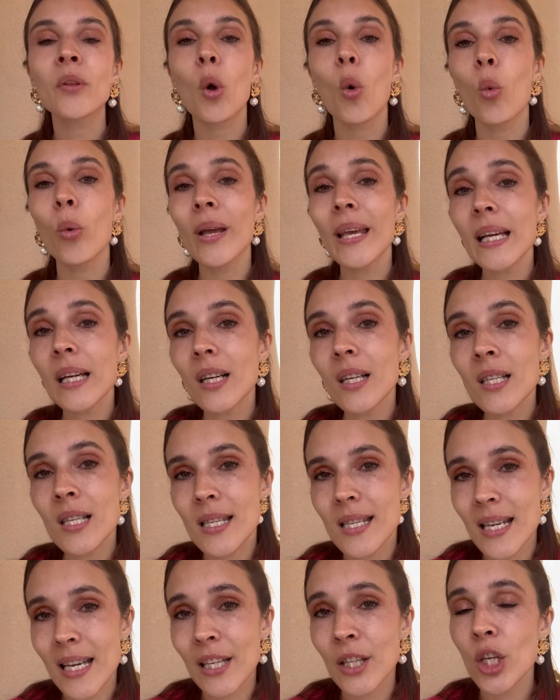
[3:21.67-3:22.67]
we
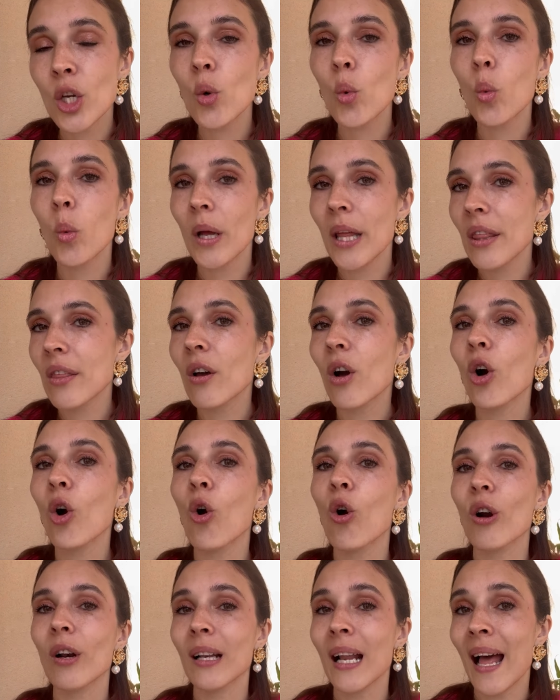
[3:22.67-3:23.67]
continue with
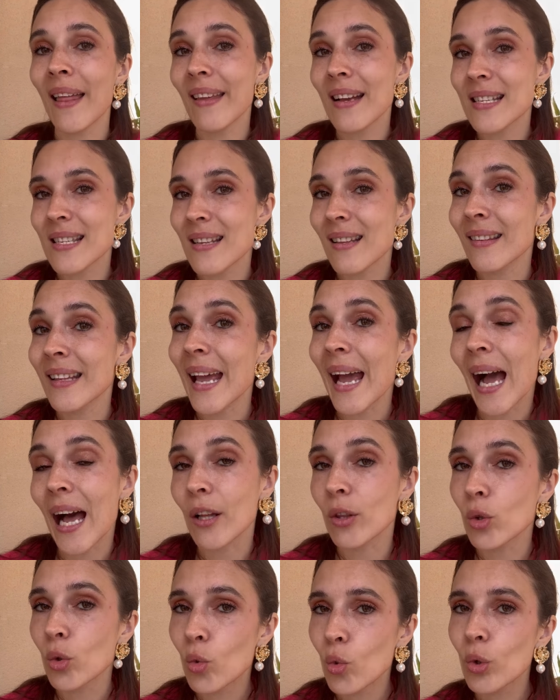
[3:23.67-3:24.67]
Jornadas de
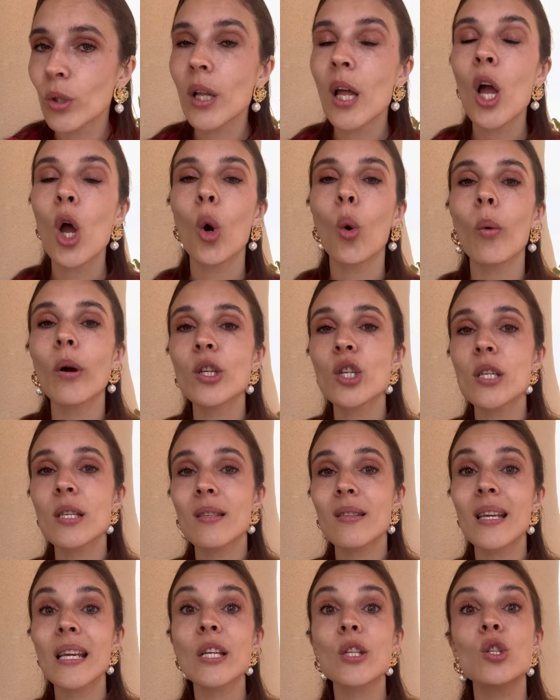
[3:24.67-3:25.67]
Atún, which
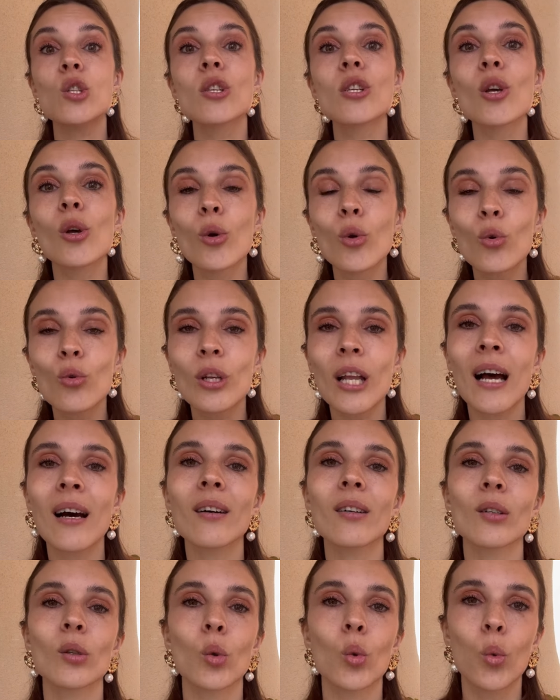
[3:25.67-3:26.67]
is the
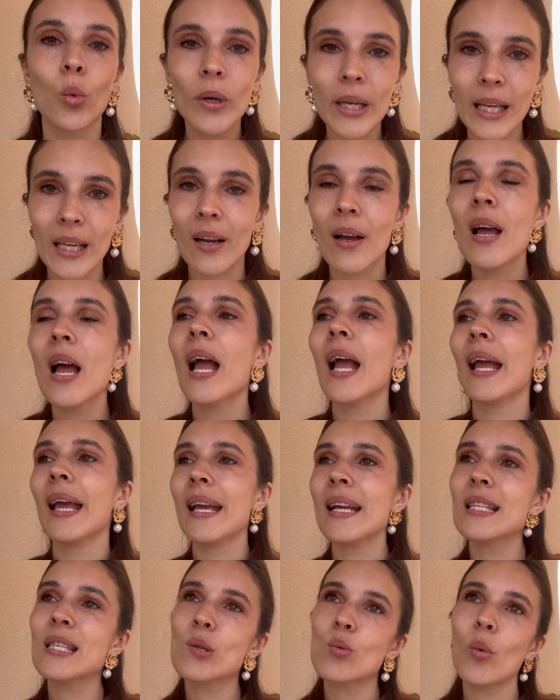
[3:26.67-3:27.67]
tuna week.
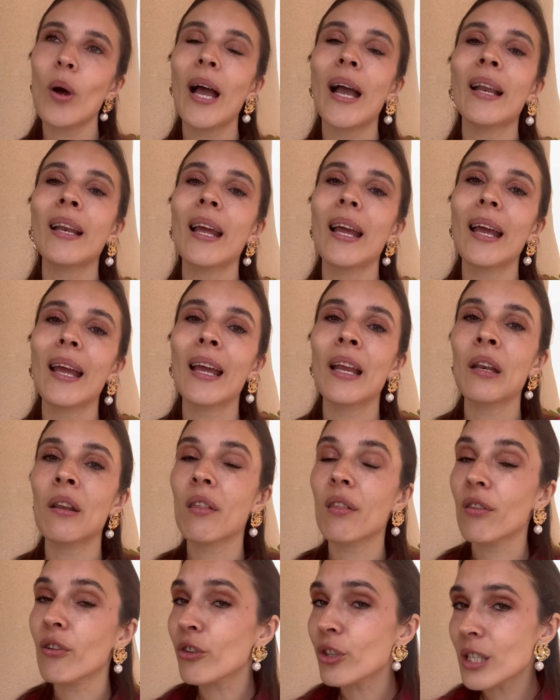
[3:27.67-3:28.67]
It's when in
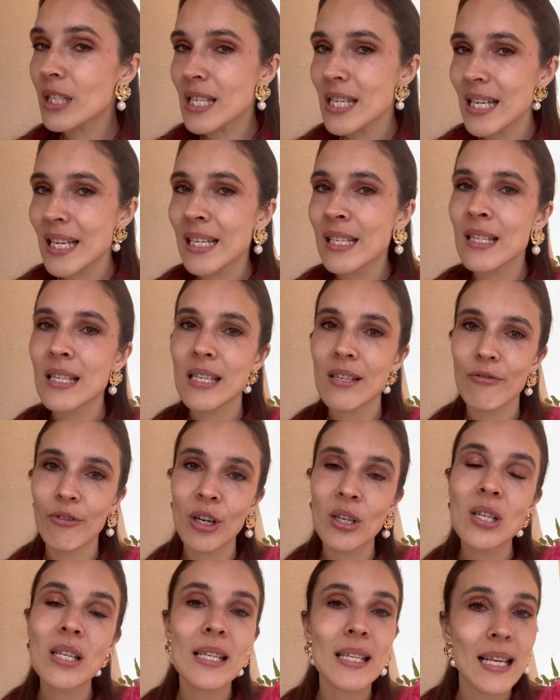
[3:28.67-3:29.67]
13
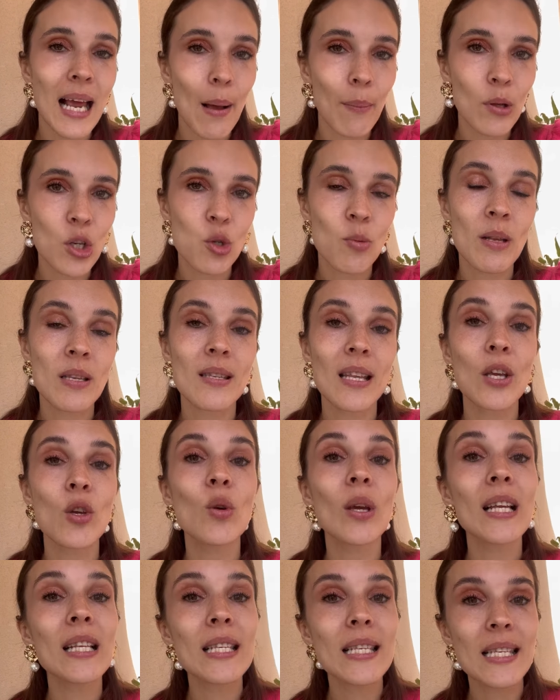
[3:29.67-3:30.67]
different establishments that
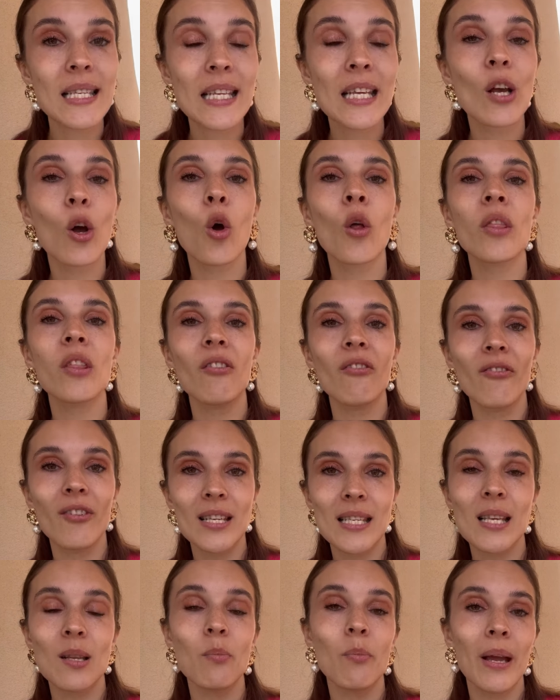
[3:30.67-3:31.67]
you can see on the
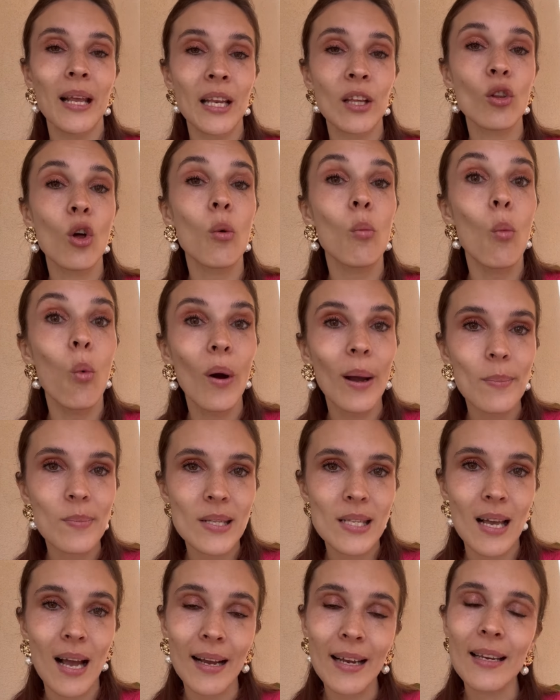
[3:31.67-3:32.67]
Visit Benidorm
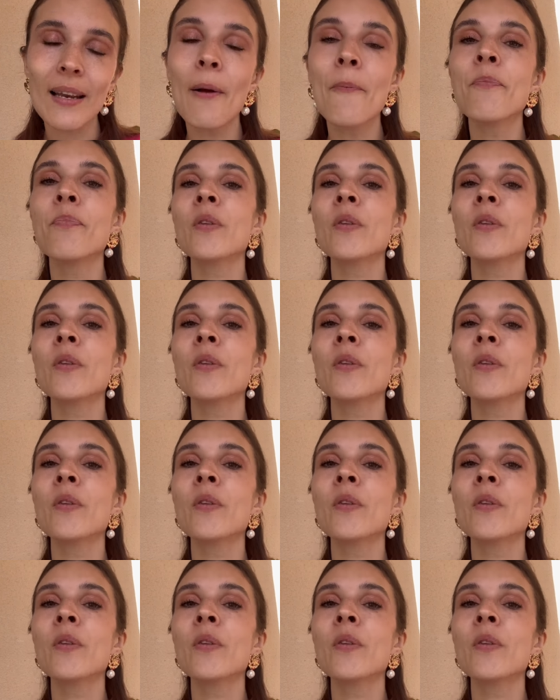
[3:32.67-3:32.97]
website,